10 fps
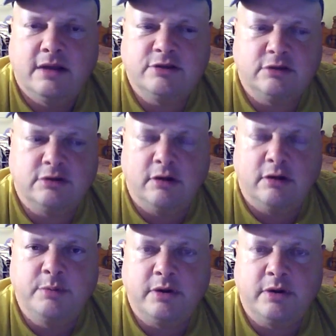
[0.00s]
going to go
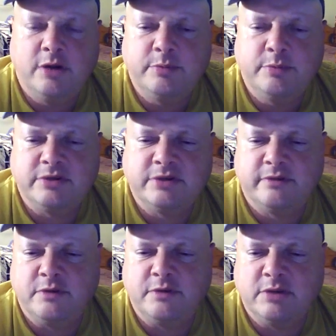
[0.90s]
to an open prison for
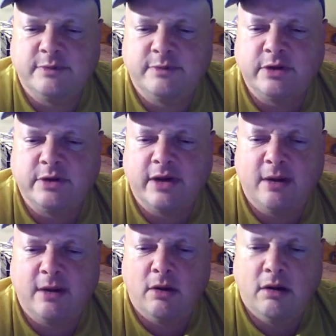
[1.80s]
a few months before he got out.